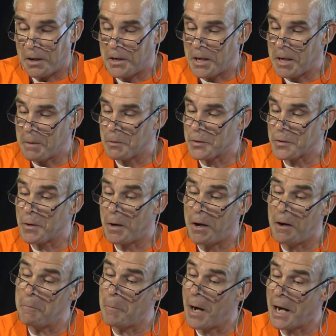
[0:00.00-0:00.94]
neighbor
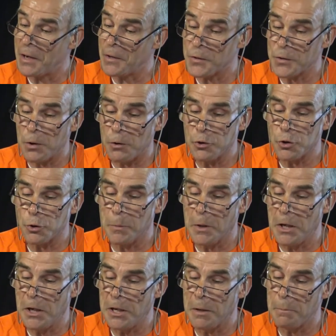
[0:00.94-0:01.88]
of mine's social
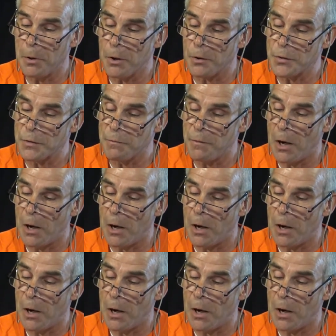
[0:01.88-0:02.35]
media post